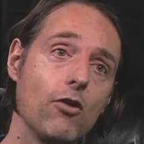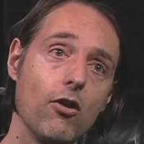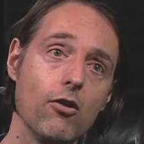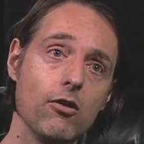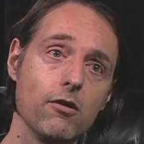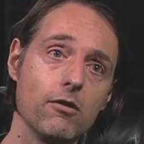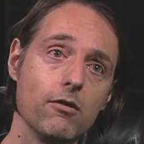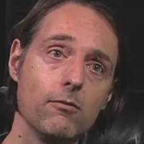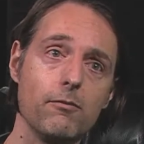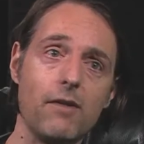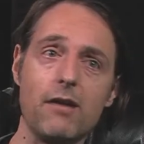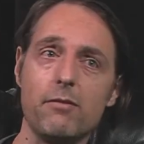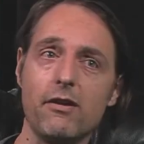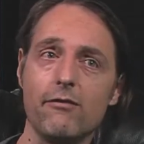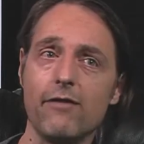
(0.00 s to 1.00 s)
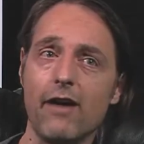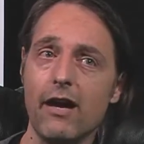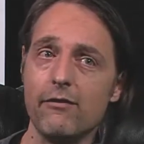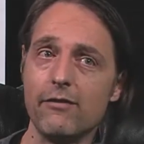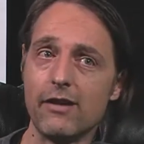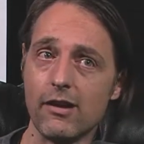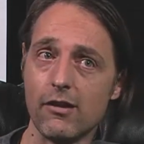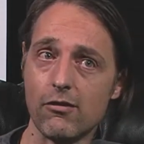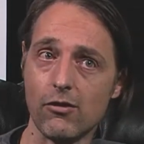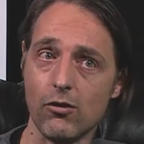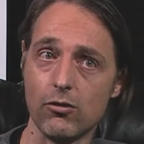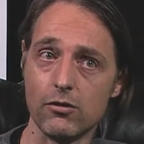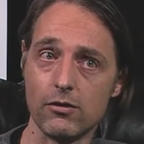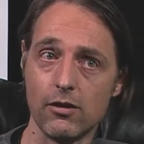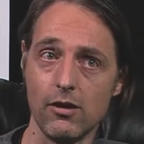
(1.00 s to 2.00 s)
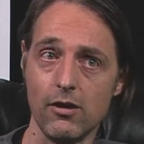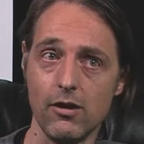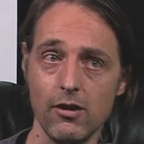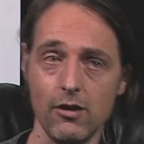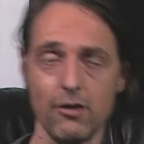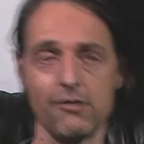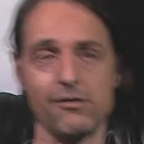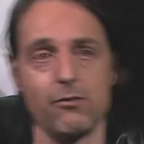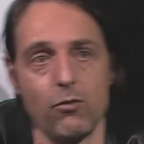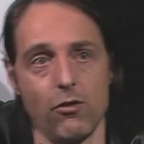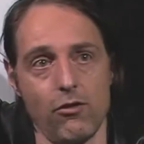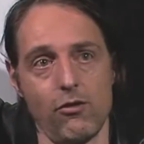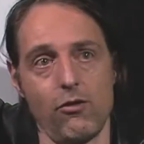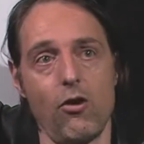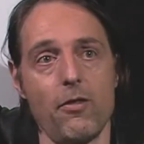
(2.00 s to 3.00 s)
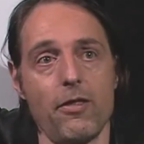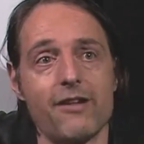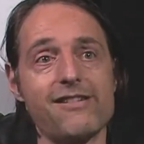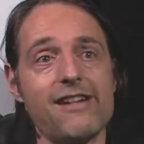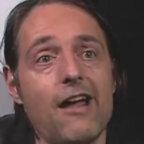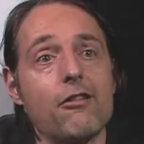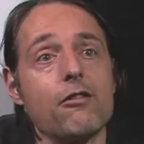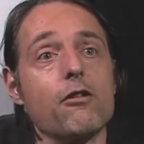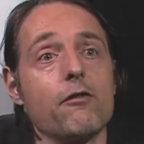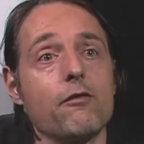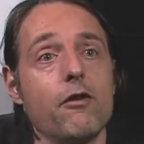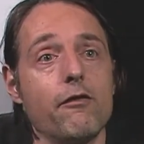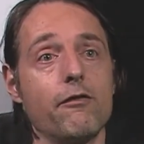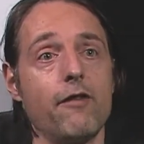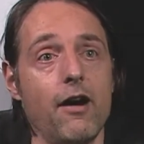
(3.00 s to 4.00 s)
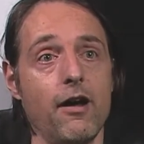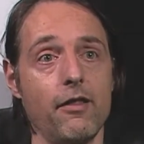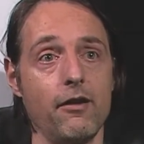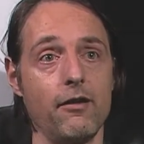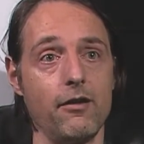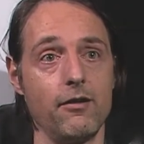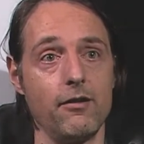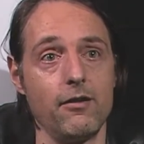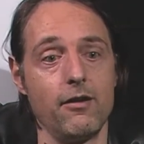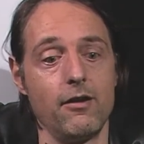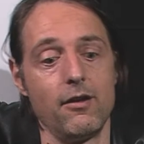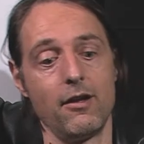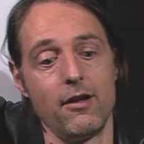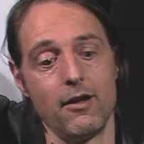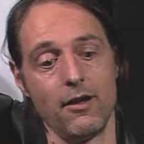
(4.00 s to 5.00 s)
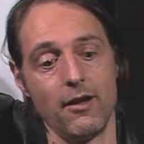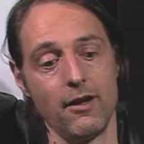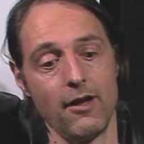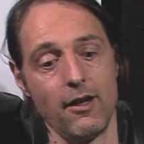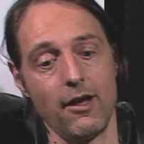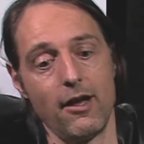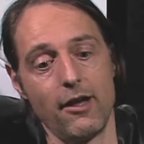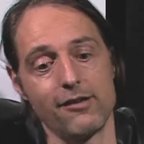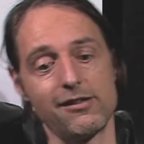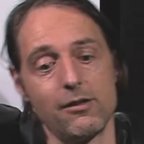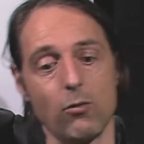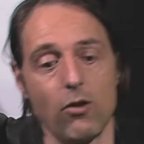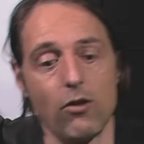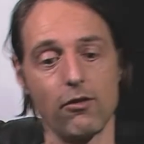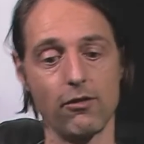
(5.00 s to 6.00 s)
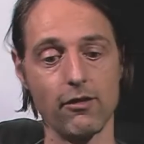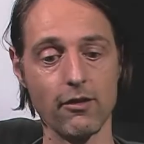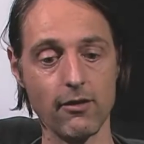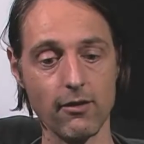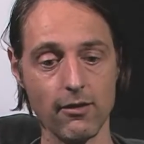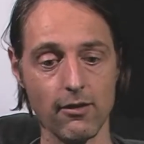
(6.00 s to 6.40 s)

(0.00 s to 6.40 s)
girl, maybe 5 years old. She was on the chest of her father, and she was